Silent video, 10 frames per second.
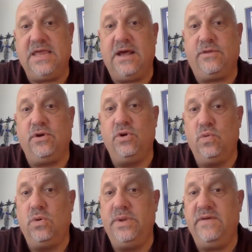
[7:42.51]
out there who
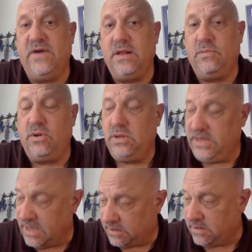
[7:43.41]
will be available?
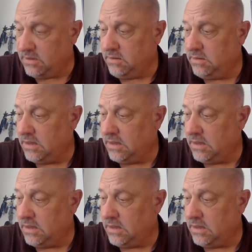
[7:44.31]
Yes.